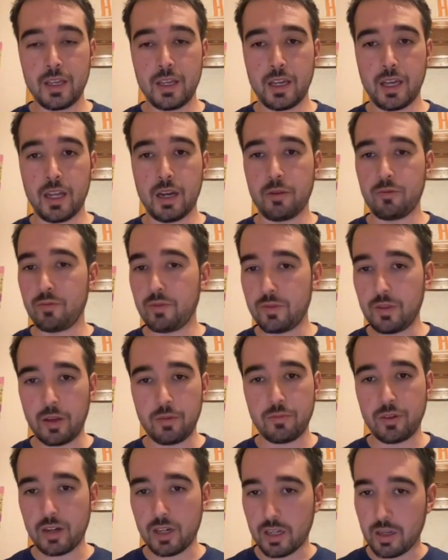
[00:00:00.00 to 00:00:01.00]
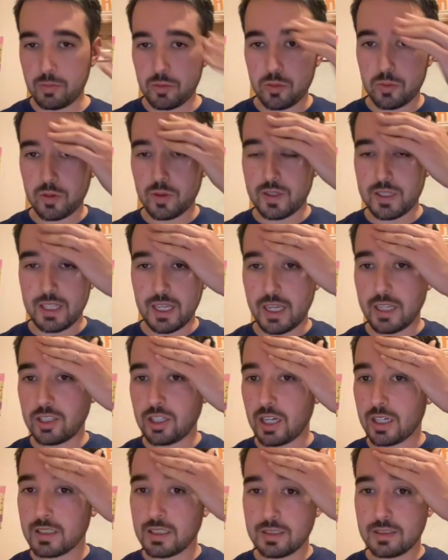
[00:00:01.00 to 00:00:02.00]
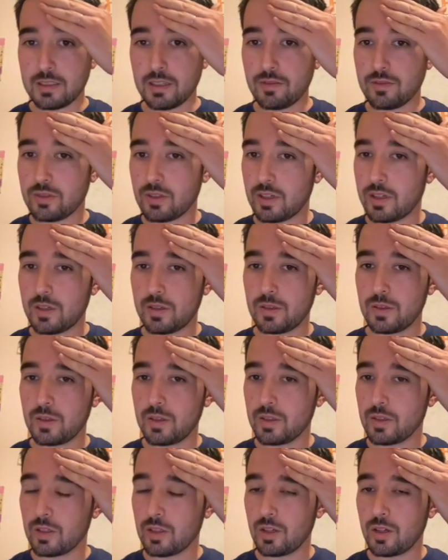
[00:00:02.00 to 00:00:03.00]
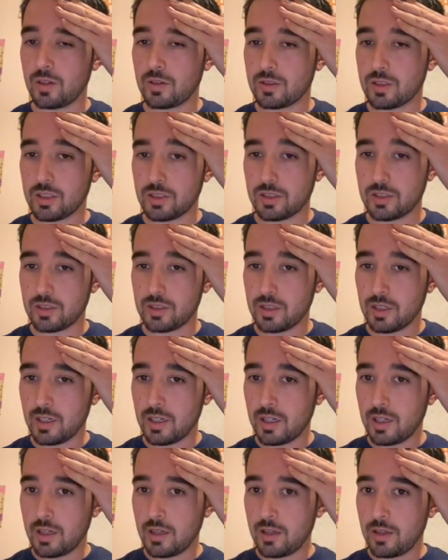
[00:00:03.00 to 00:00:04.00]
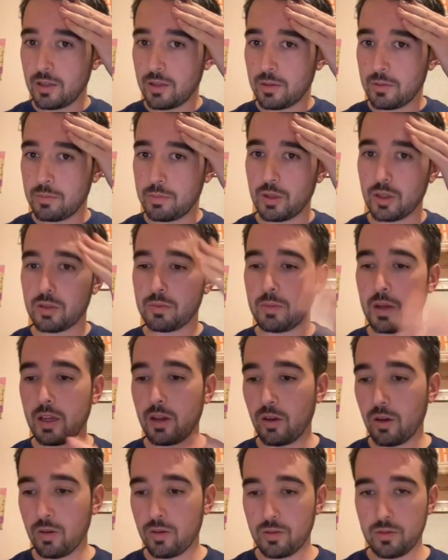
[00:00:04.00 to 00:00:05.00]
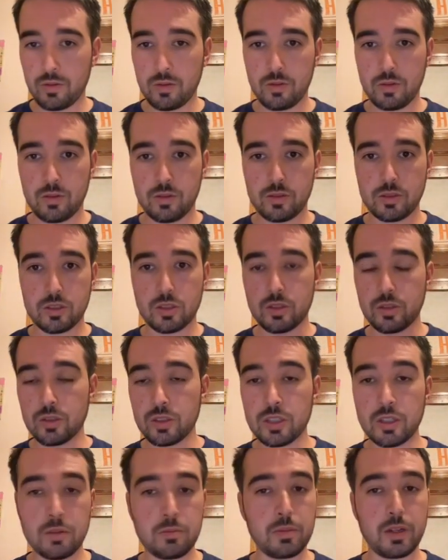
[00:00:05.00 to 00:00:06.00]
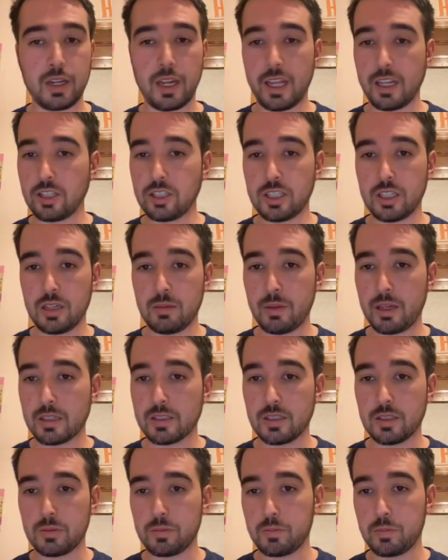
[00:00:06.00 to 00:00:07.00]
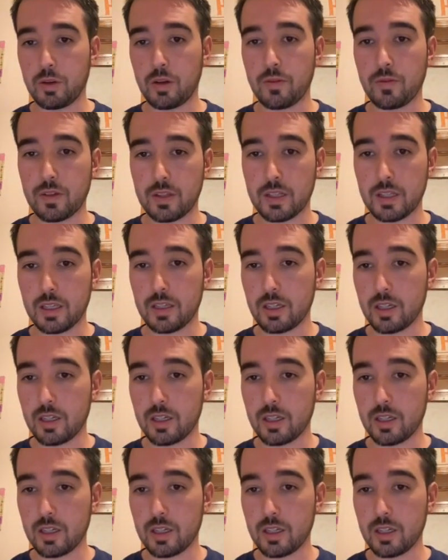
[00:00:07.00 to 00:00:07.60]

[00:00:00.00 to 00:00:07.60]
And I'm very comfortable with Ajax and stuff, so just built my own solution, but HTMX is perfectly